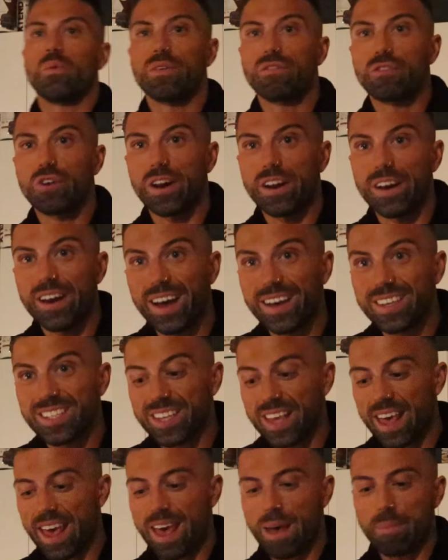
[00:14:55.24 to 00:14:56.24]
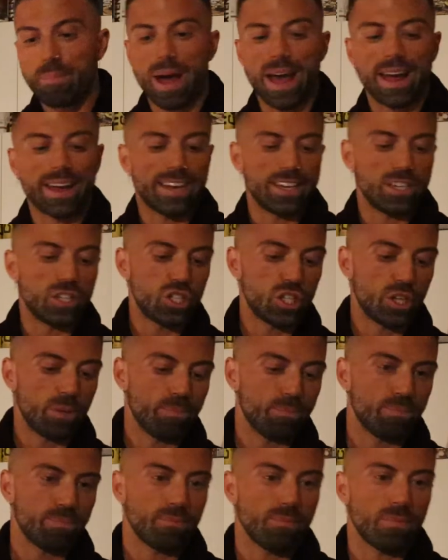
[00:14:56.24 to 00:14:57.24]
We've got a nice care package
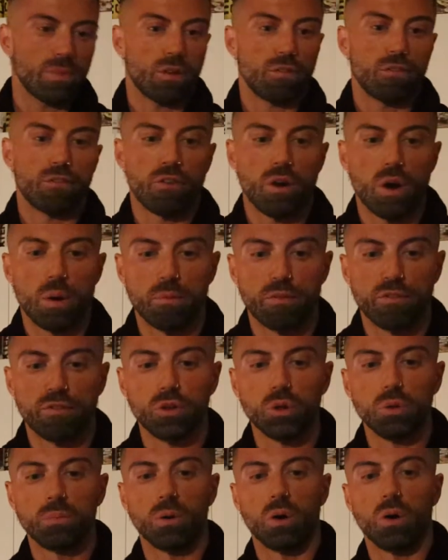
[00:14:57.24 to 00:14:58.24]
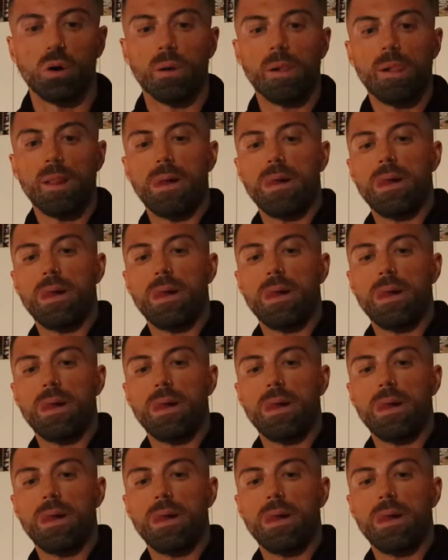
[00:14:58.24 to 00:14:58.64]
from Fullbore.